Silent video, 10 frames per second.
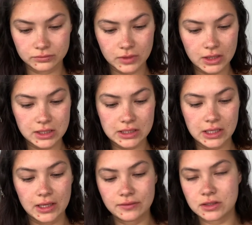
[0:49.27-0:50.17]
This
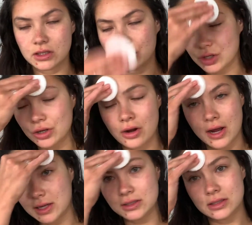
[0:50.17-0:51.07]
leaves such a
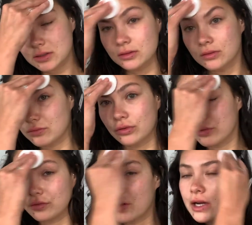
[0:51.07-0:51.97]
nice
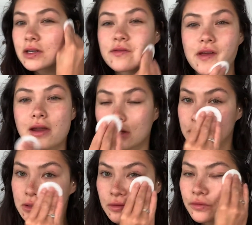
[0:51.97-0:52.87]
refreshed feeling to
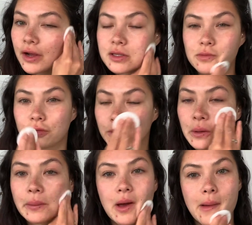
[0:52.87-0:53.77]
your face before you
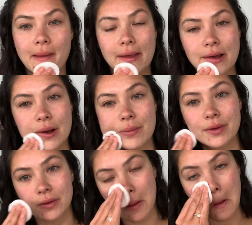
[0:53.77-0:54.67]
apply makeup
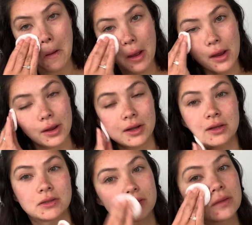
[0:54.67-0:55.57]

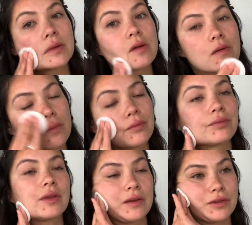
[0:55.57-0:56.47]
and
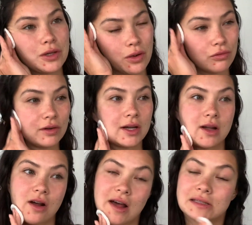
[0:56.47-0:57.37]
gives you a really
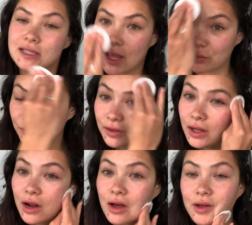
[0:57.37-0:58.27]
nice healthy
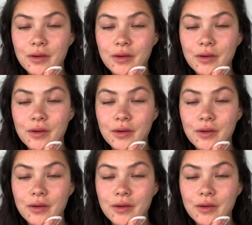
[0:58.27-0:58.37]
glow.